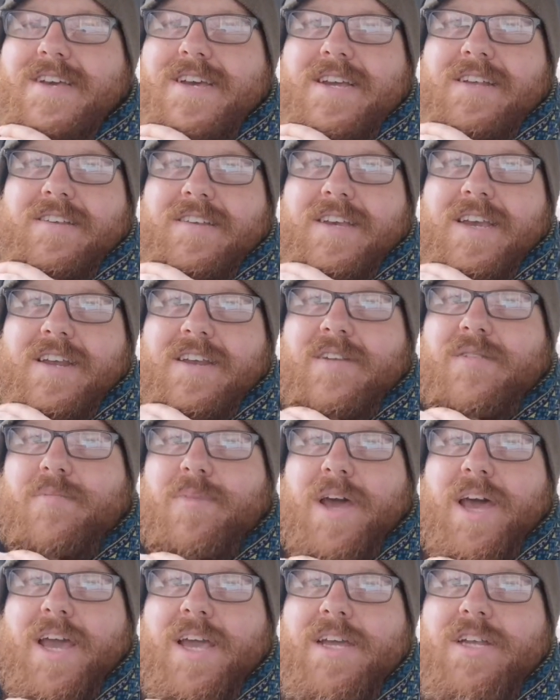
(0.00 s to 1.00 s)
a hidden
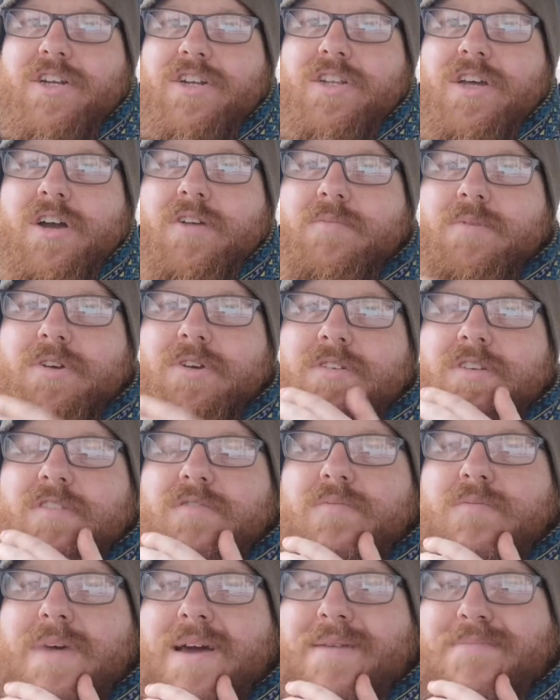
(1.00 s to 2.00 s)
page though, because it's
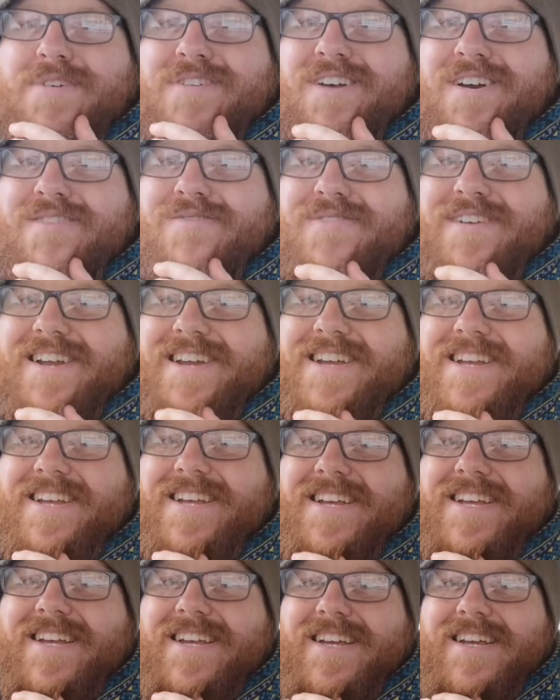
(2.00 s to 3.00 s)
members only.
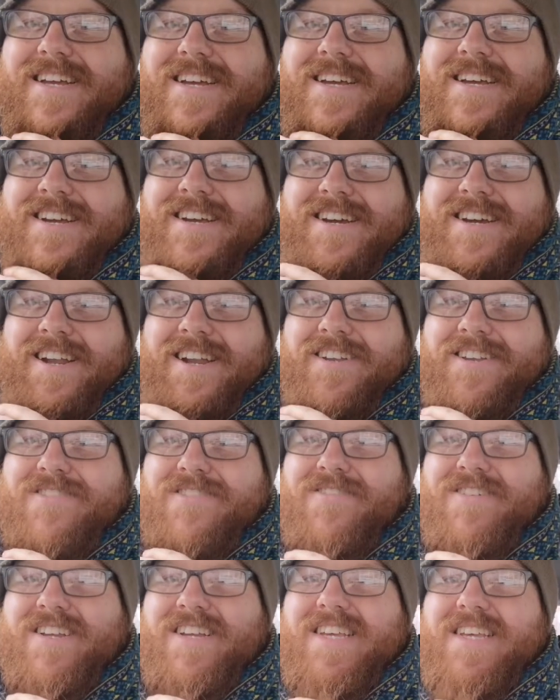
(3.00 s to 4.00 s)
And I don't
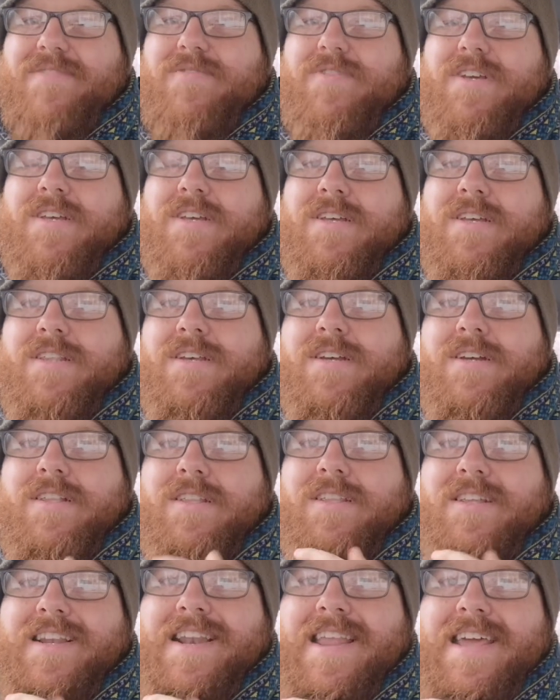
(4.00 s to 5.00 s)
want to give you
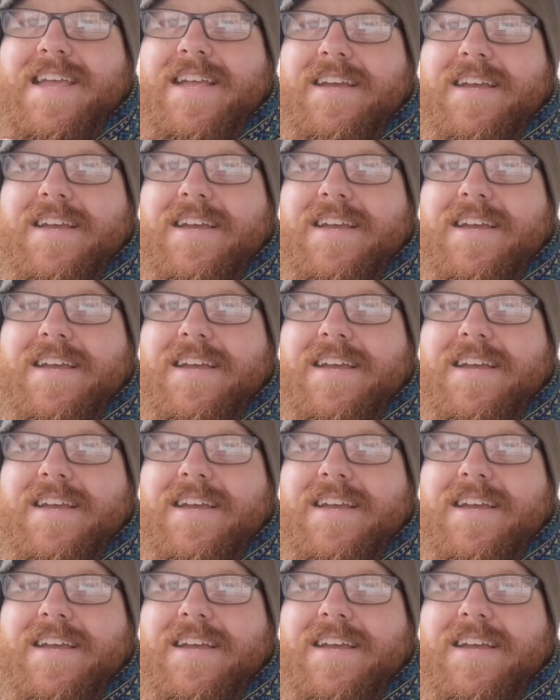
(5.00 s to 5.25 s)
the link